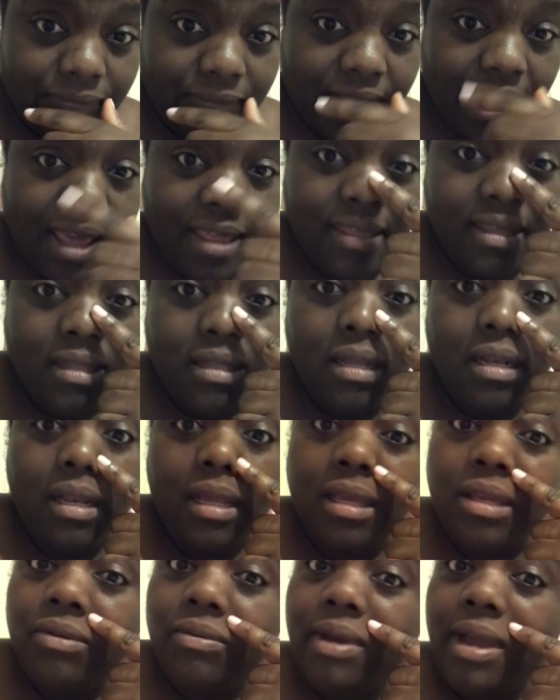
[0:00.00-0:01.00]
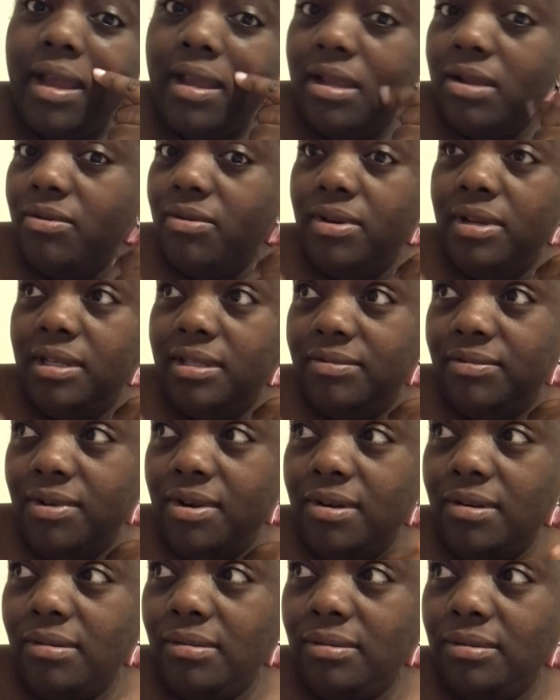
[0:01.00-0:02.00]
I think they're like, you out here on these
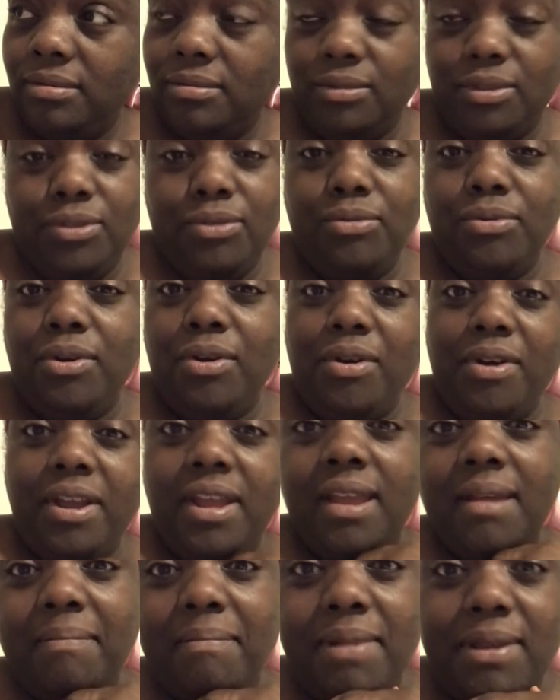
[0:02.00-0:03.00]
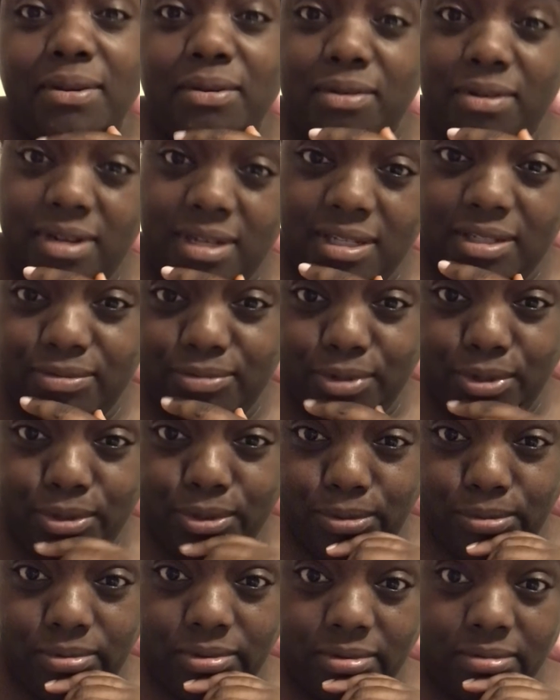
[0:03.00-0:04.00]
roads? Well, you go ahead and be on these
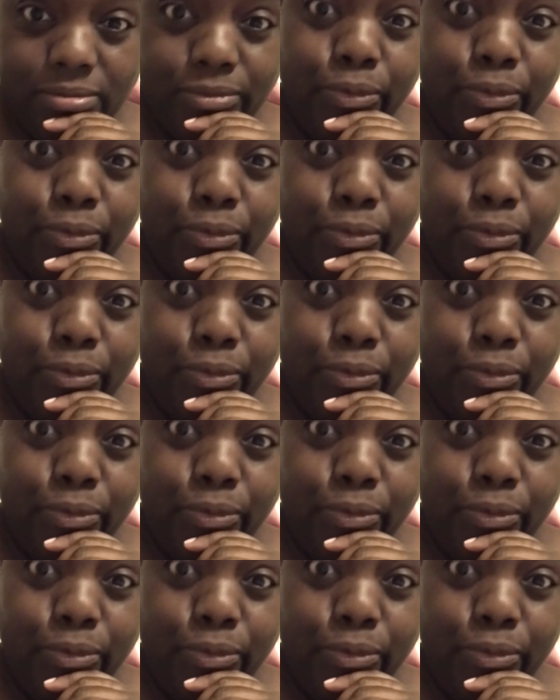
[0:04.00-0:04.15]
roads.